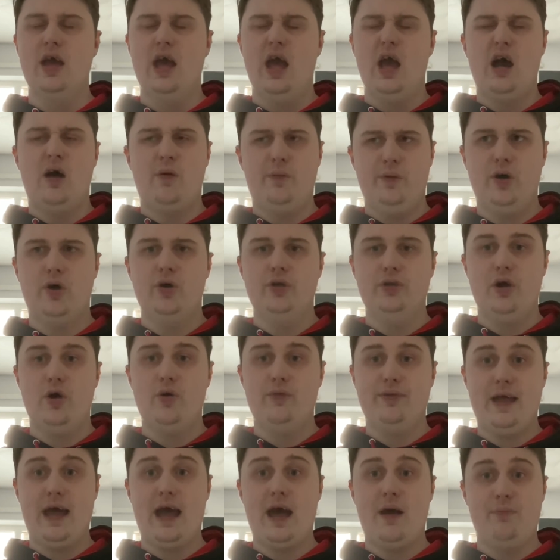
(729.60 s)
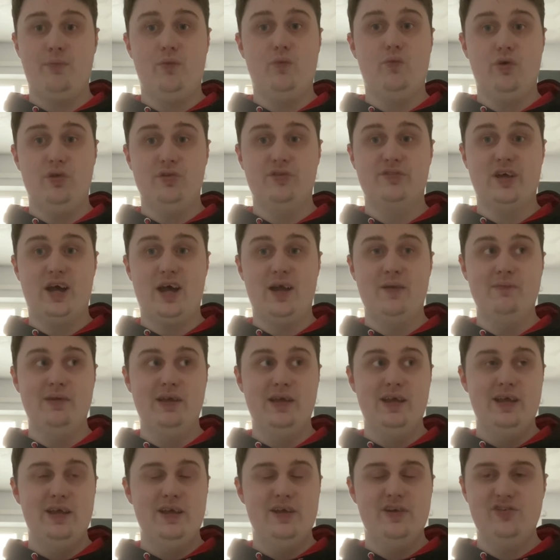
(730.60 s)
And we all know that happened one time
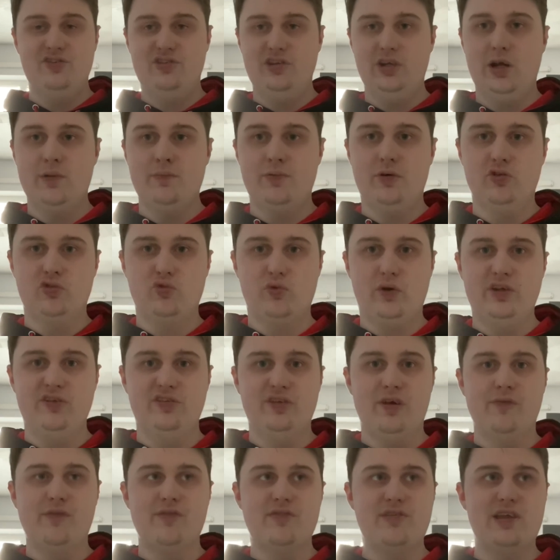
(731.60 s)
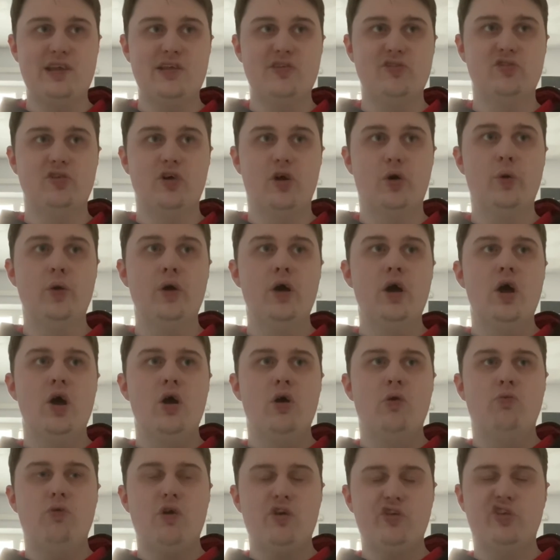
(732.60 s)
in Singapore 2017. So
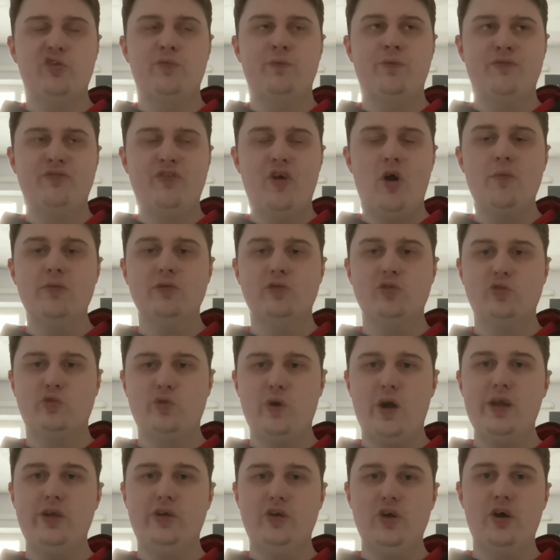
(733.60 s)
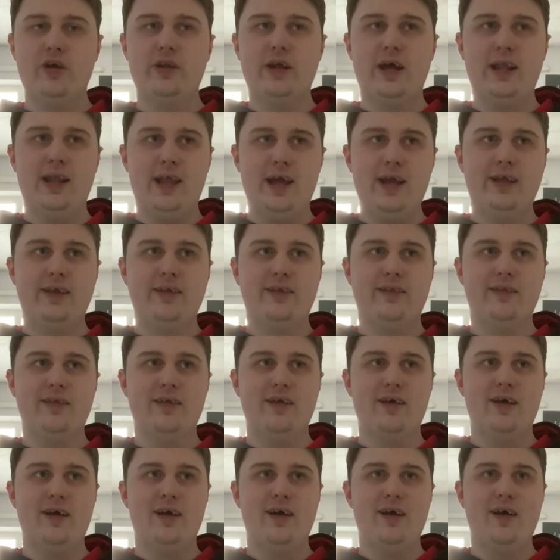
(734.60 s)
Russell's performance was quite good. I
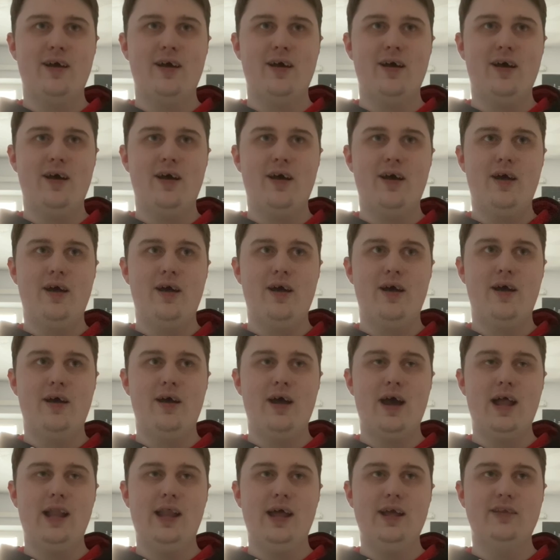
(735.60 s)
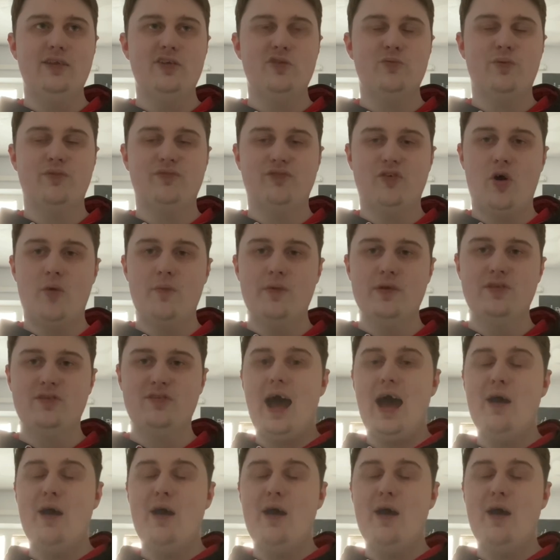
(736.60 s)
liked his performance.